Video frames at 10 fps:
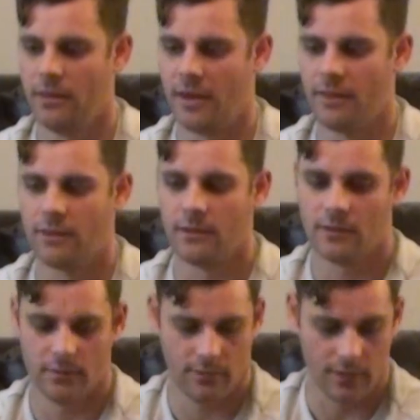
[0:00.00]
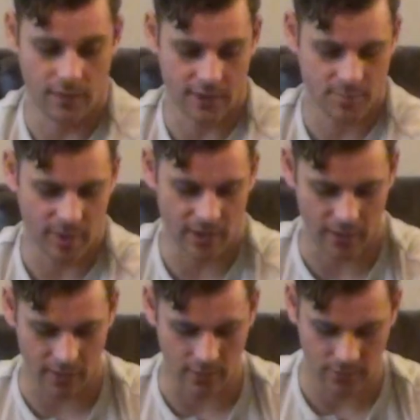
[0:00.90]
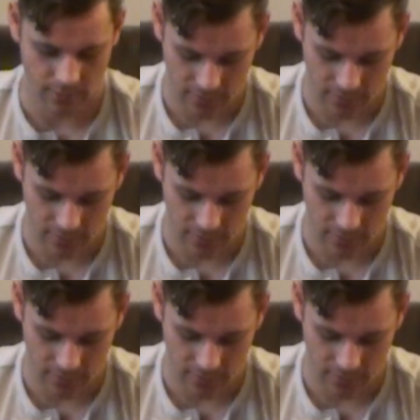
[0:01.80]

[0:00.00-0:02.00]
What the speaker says: than this pale ale.